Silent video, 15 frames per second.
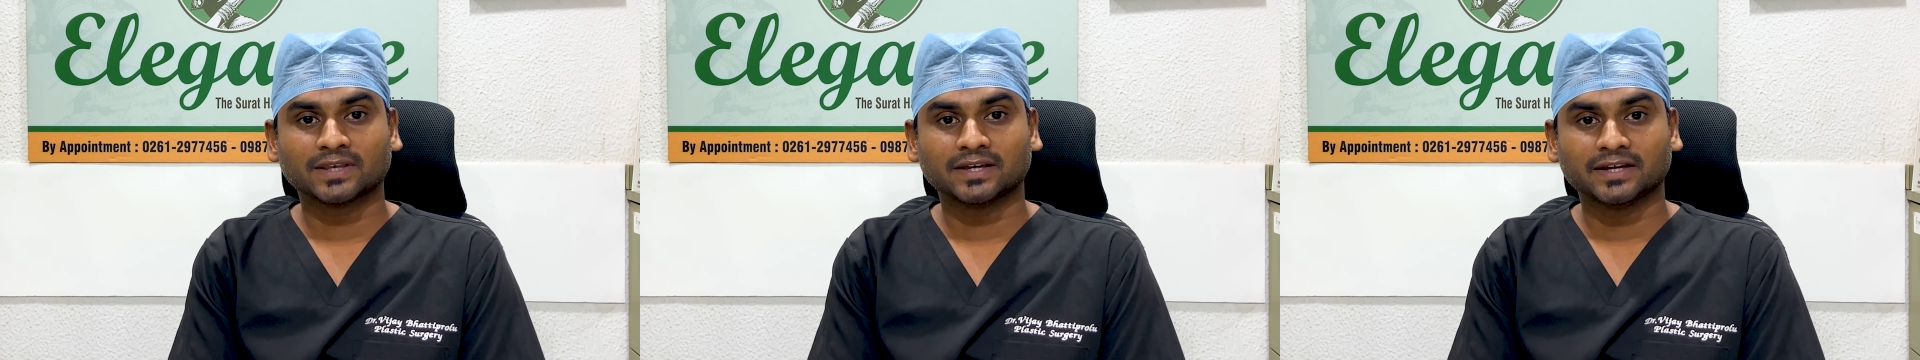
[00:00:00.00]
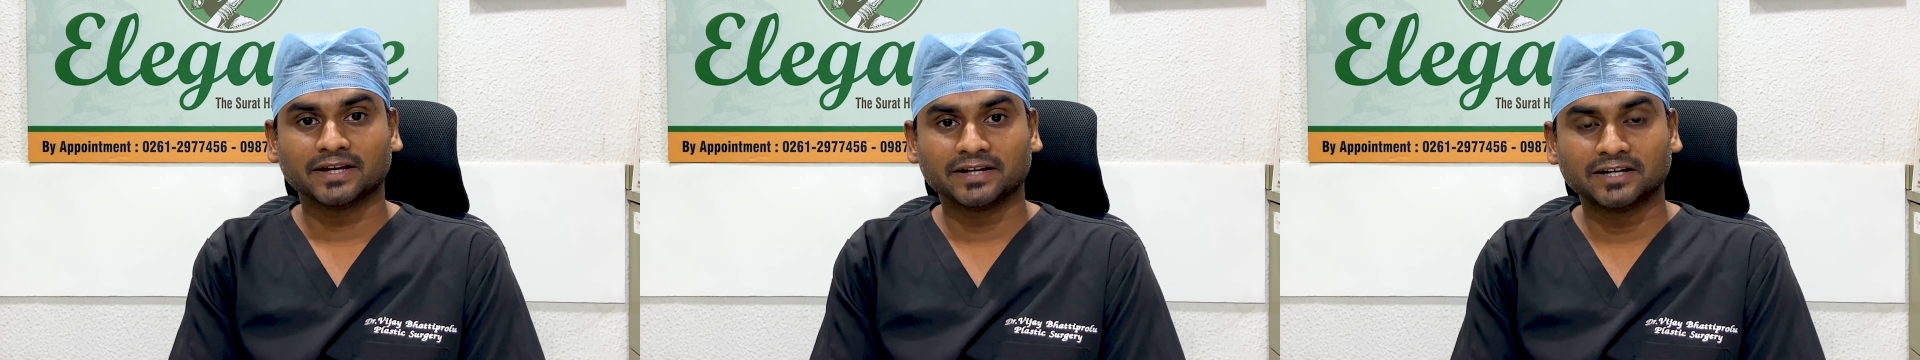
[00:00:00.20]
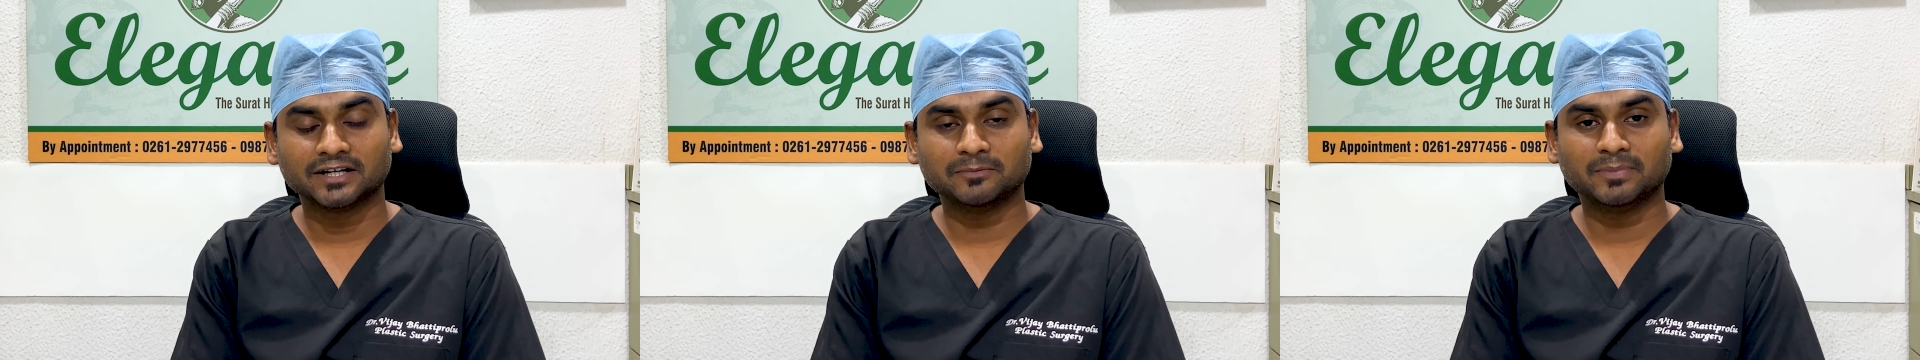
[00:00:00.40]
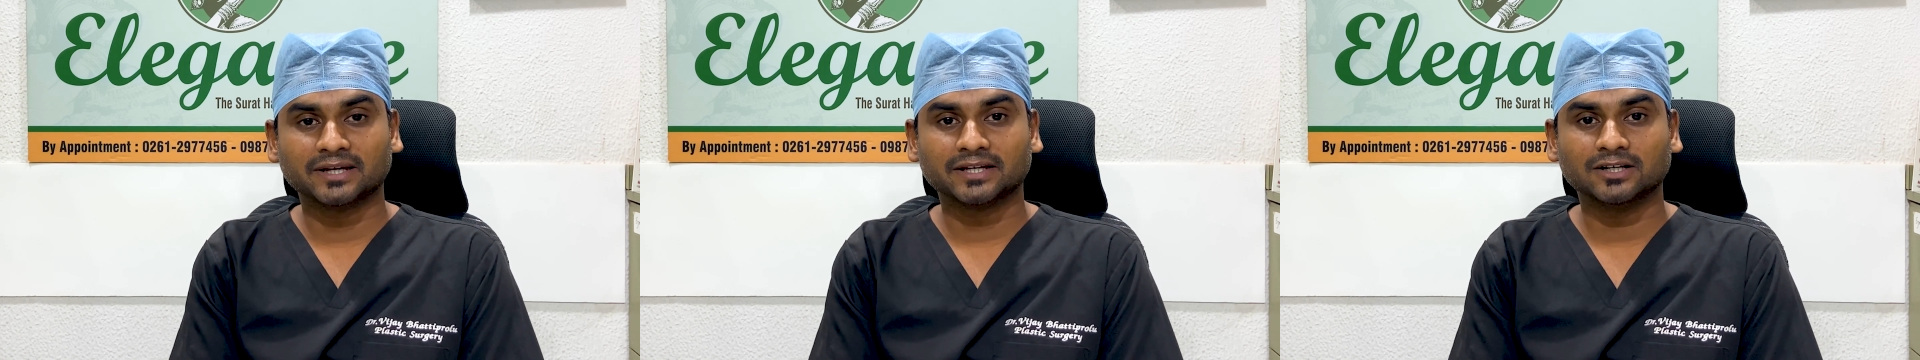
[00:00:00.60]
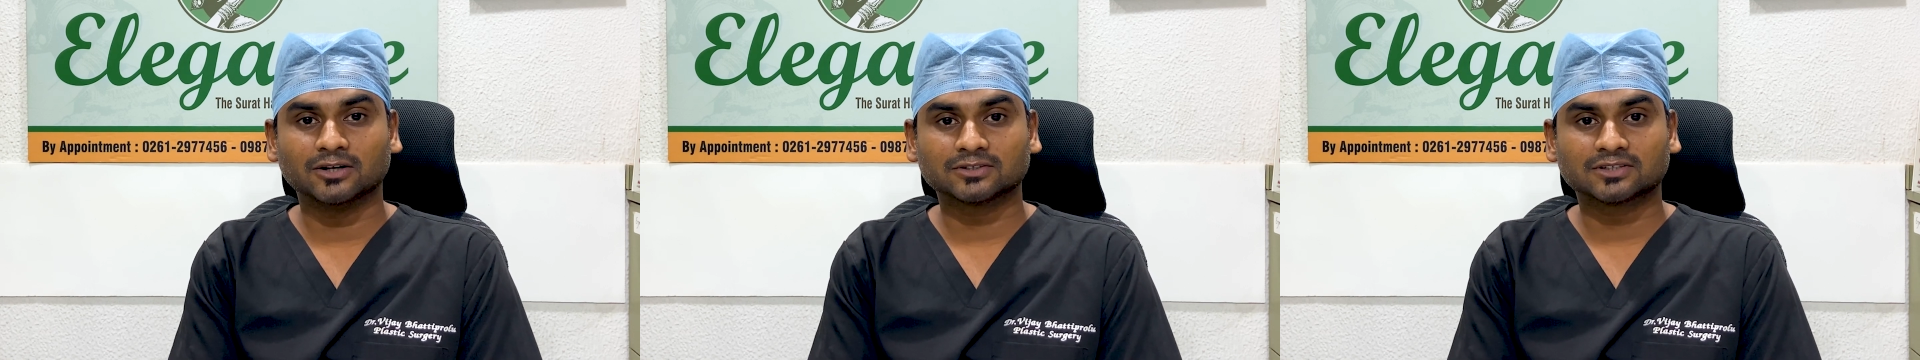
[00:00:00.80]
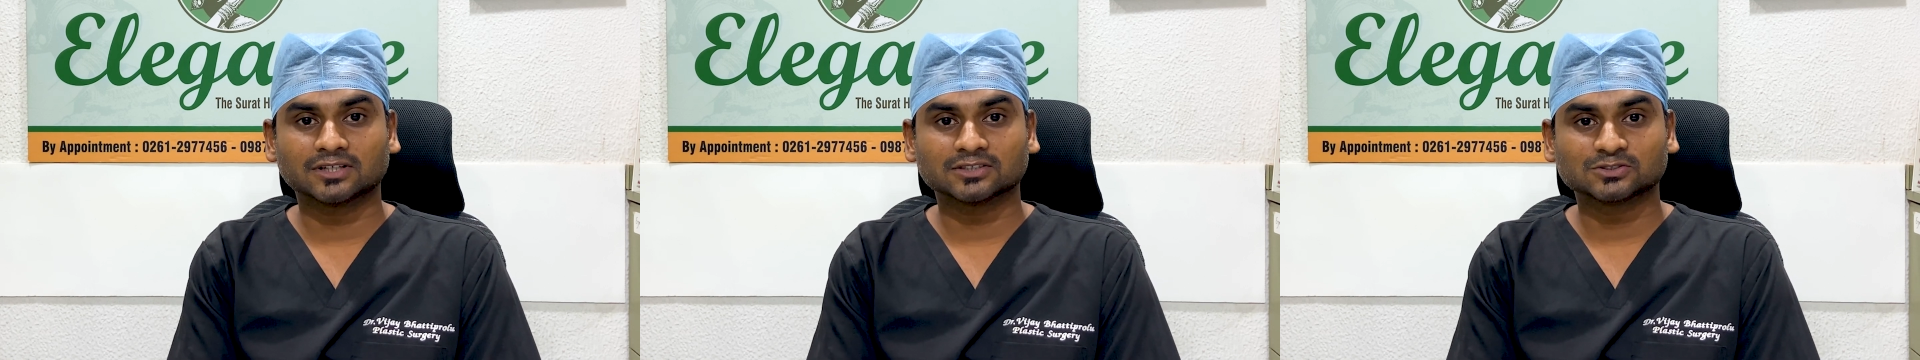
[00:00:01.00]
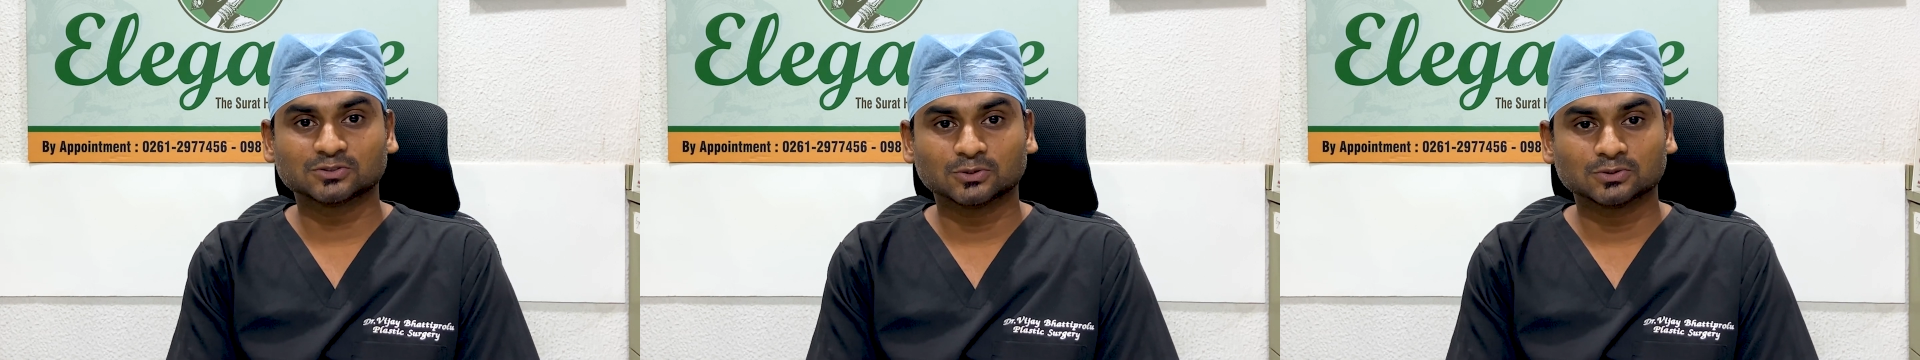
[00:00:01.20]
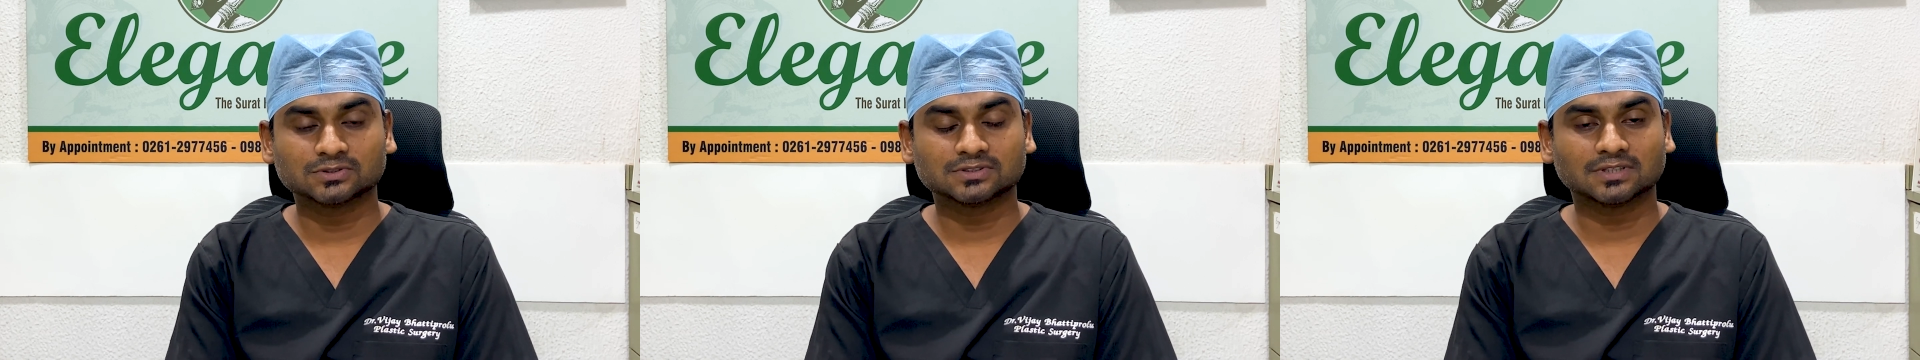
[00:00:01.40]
headed by Dr. Ashutosh